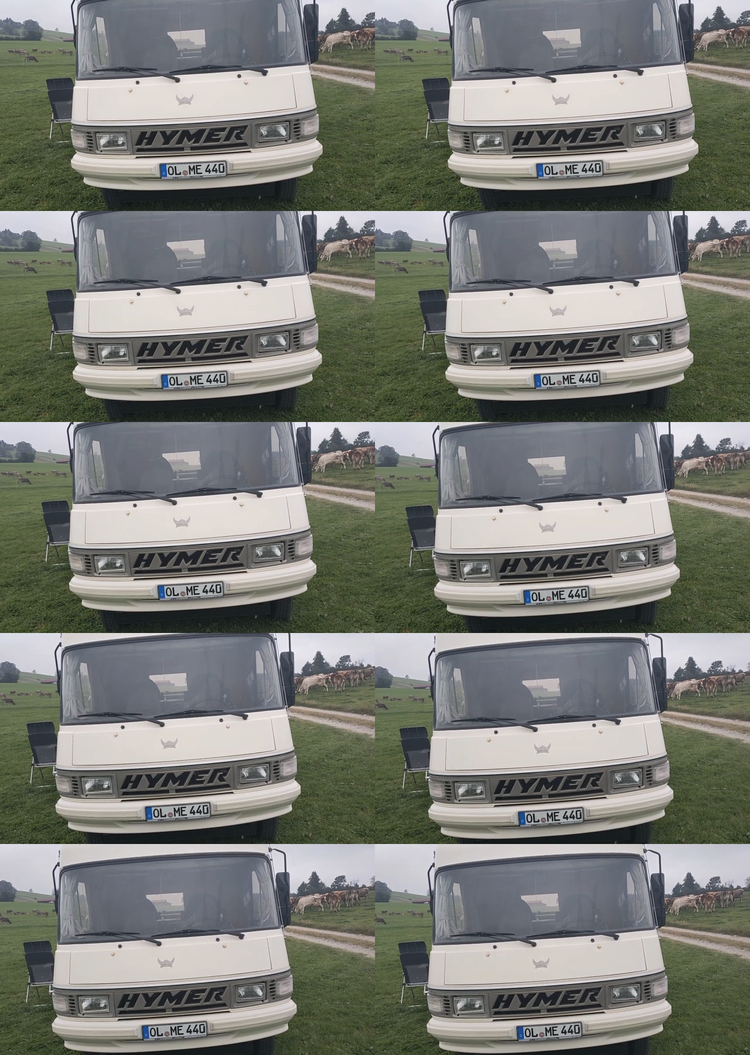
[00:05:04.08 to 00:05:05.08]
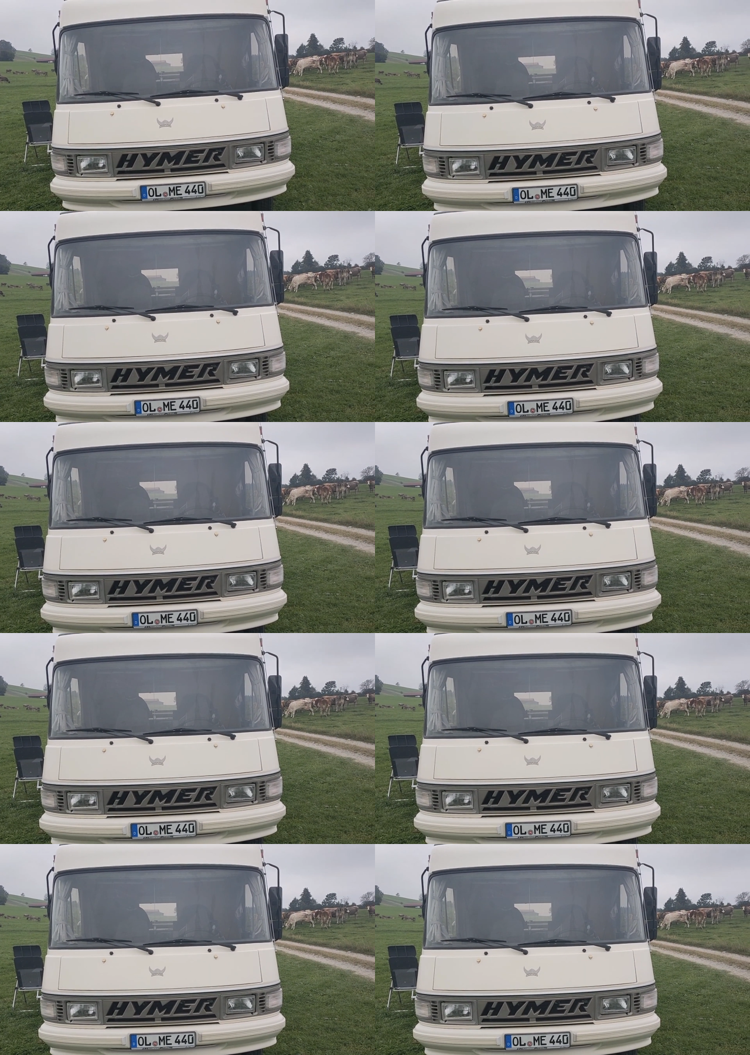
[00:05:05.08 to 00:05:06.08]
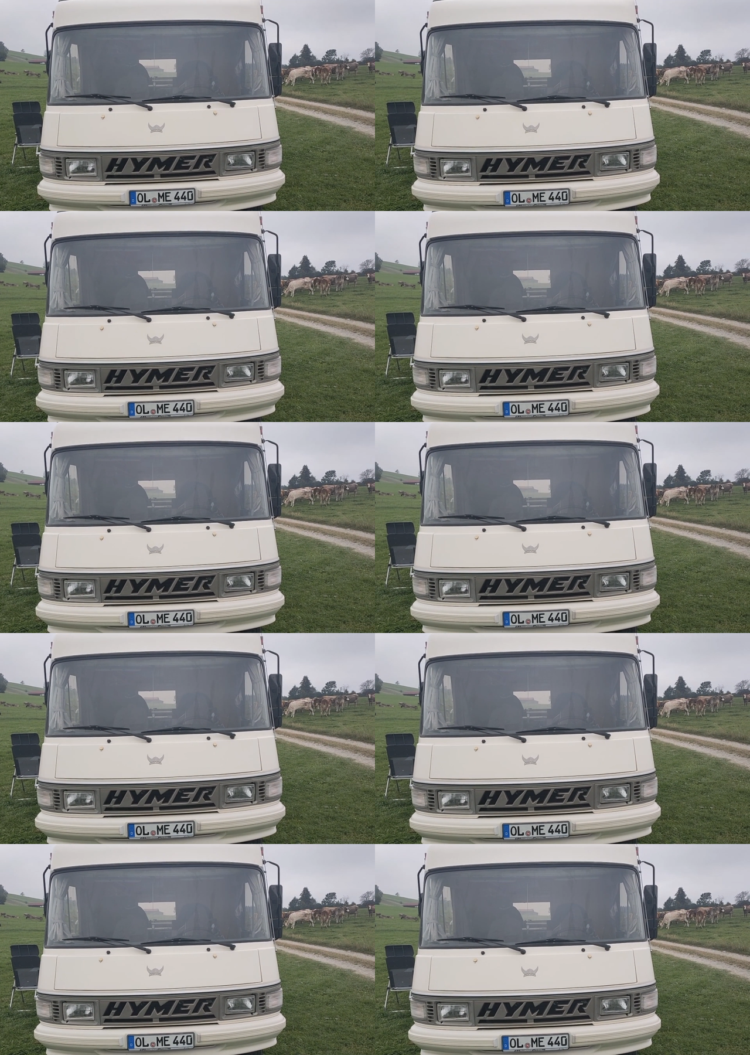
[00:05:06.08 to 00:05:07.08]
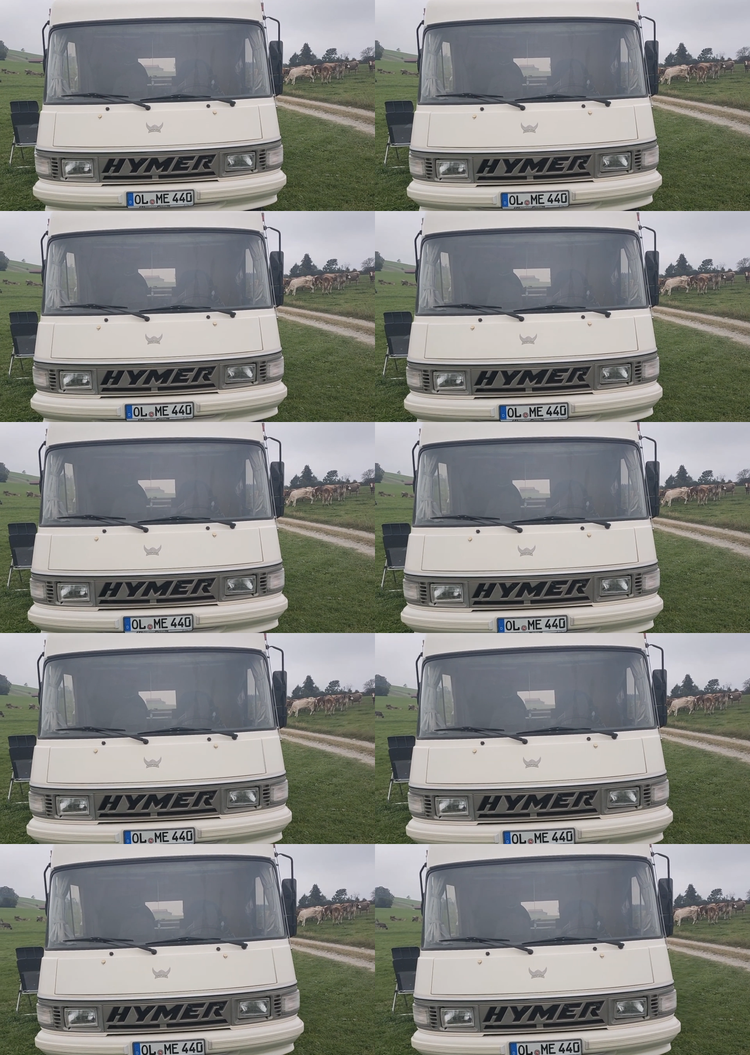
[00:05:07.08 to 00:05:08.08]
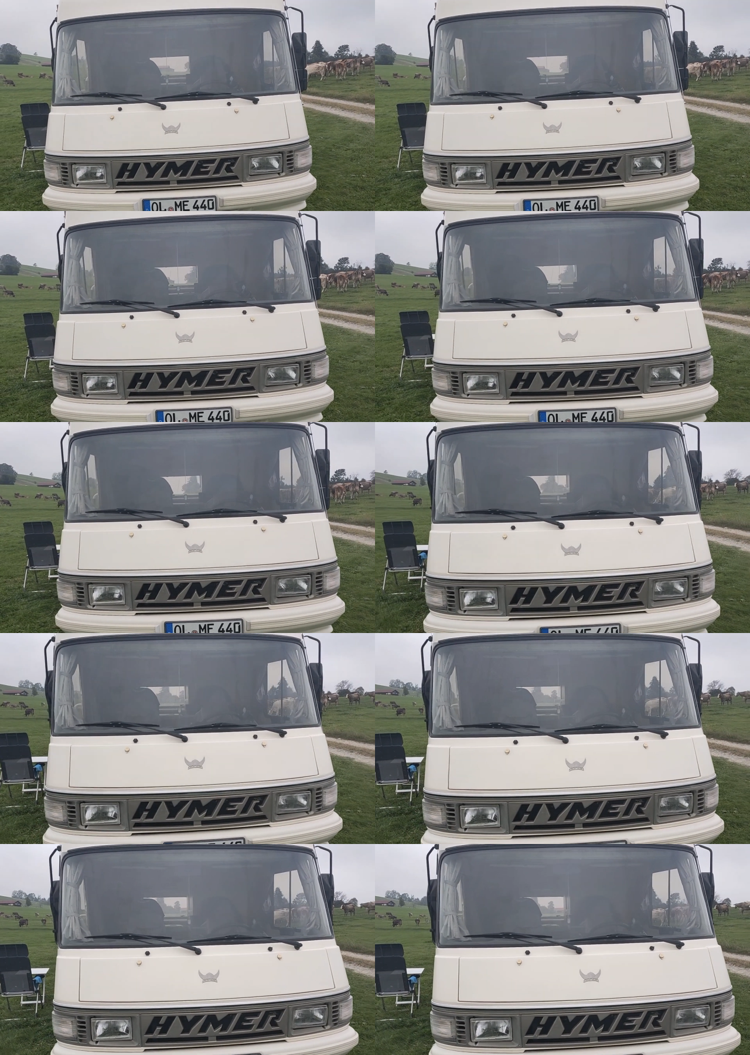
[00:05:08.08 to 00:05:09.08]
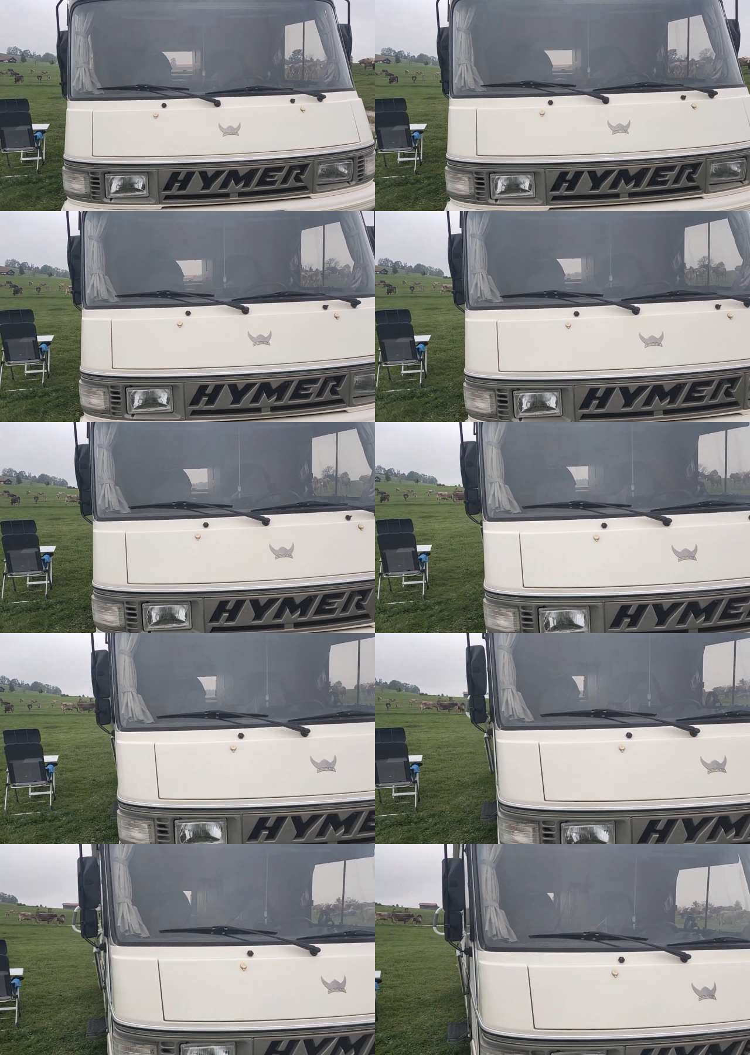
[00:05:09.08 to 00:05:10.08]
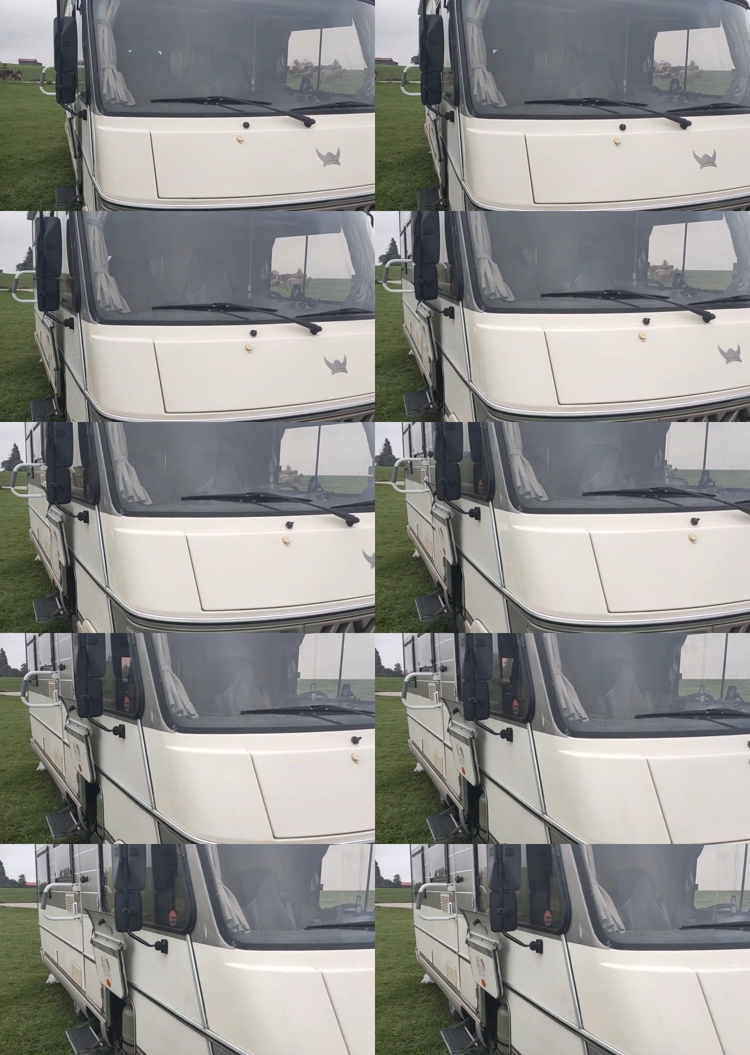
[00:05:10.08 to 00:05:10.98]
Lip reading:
[unreadable: no face in view]